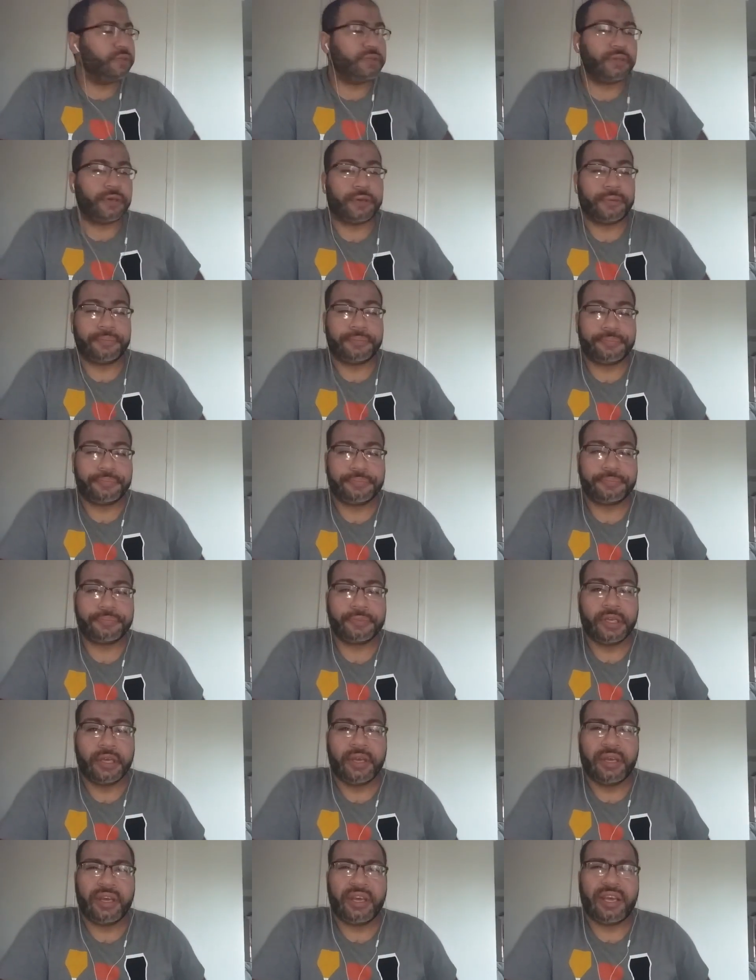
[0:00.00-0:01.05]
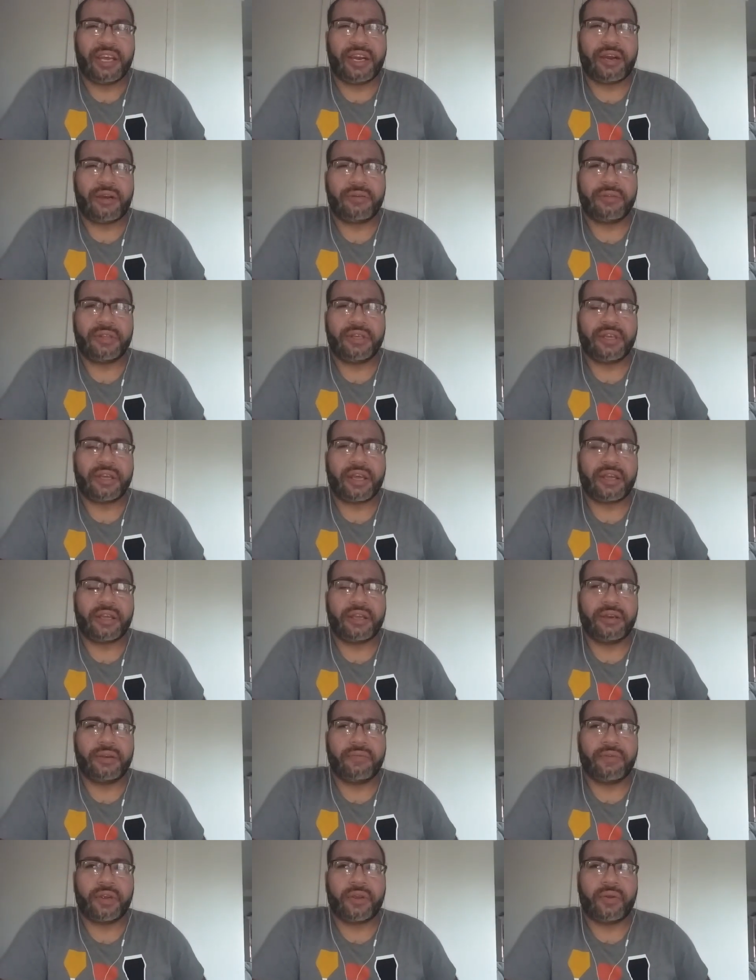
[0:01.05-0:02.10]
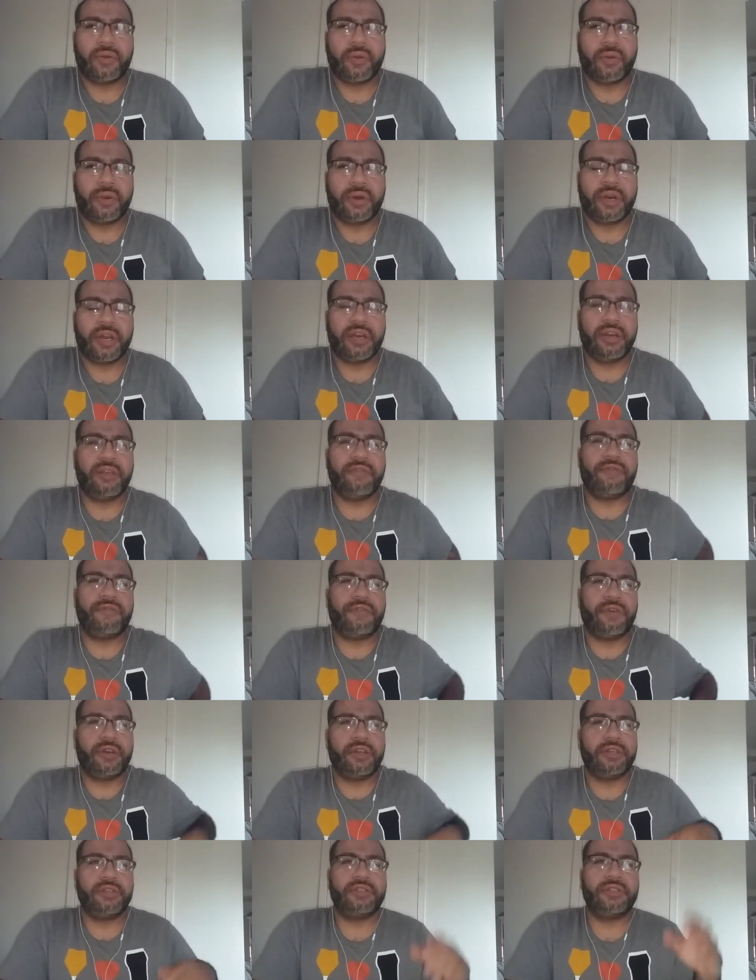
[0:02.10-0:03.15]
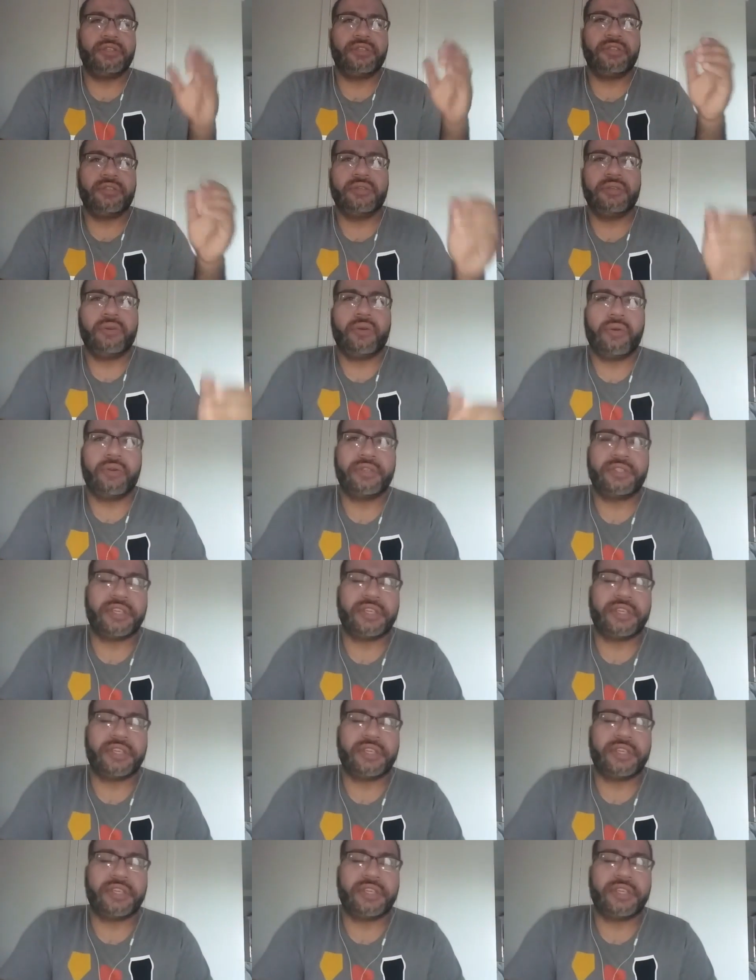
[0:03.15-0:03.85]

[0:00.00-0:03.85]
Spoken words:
So, and I don't think I can record any footage or